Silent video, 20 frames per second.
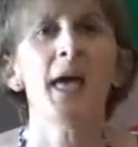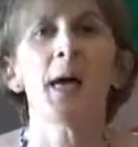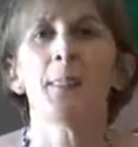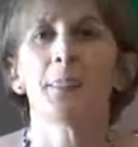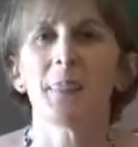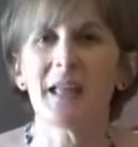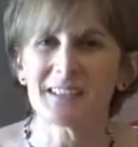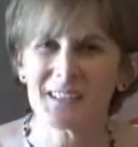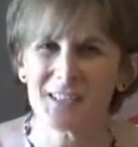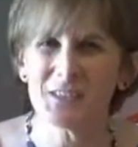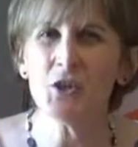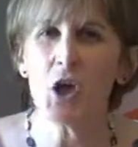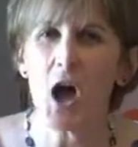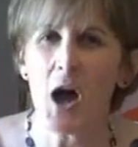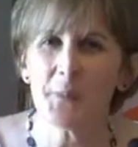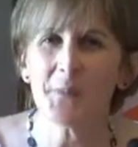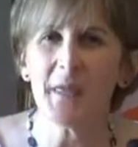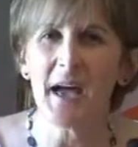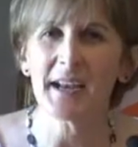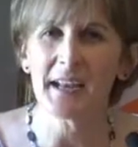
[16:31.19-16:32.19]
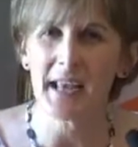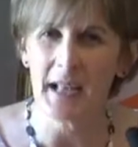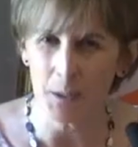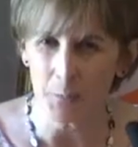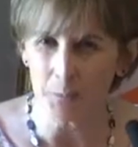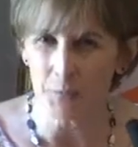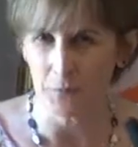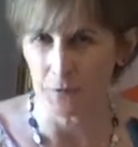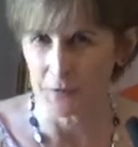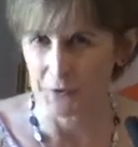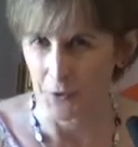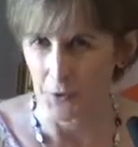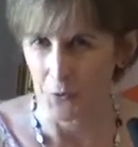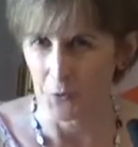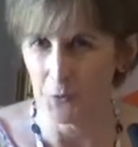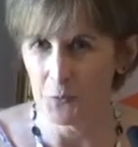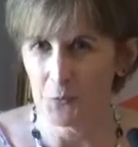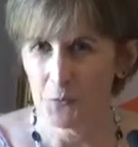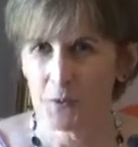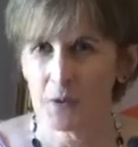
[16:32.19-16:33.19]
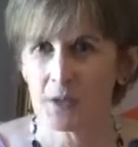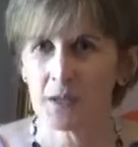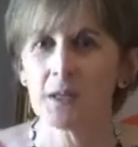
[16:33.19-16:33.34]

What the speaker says: That's not that helpful, though,